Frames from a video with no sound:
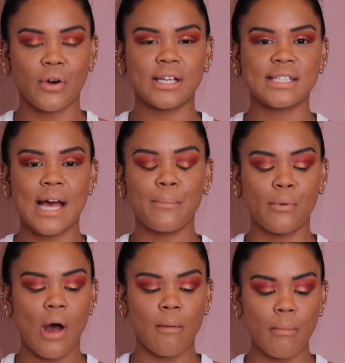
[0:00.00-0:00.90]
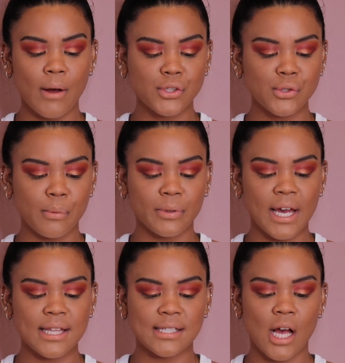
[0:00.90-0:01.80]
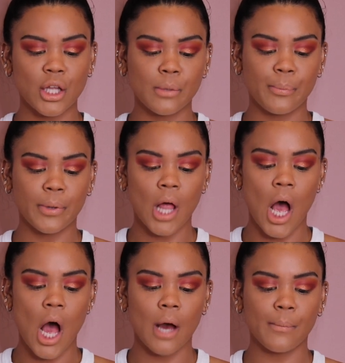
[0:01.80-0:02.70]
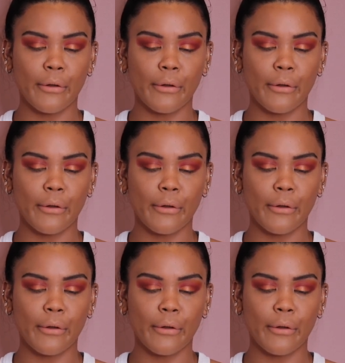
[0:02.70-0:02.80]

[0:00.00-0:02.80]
For example, I'm about to apply this Colourpop